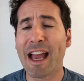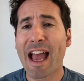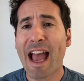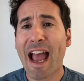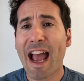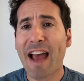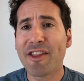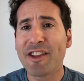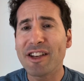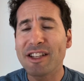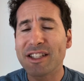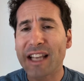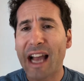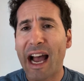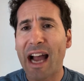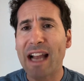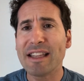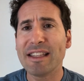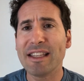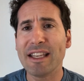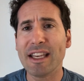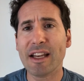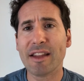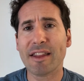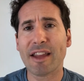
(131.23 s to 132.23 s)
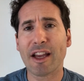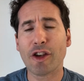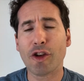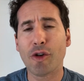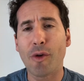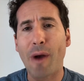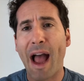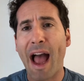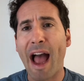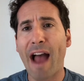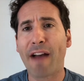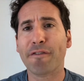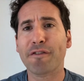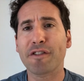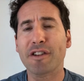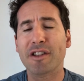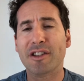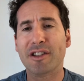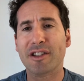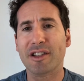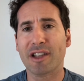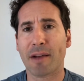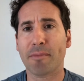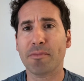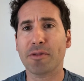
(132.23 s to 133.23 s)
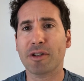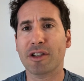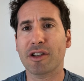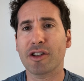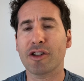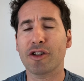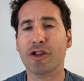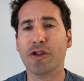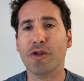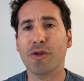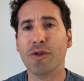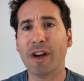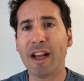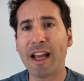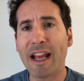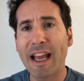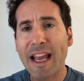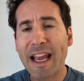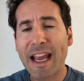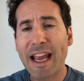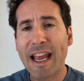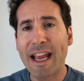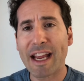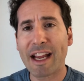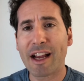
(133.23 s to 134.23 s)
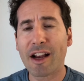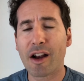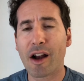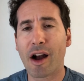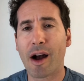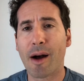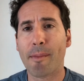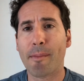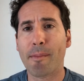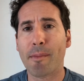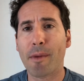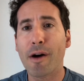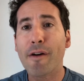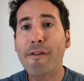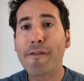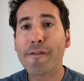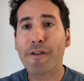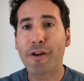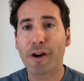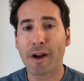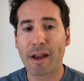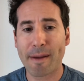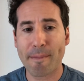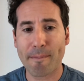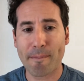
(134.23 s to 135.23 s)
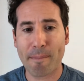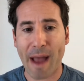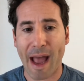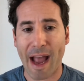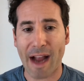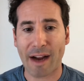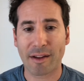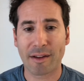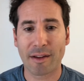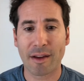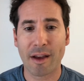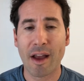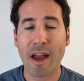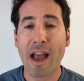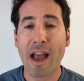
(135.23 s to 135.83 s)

and this idea that you have to substitute income for impact.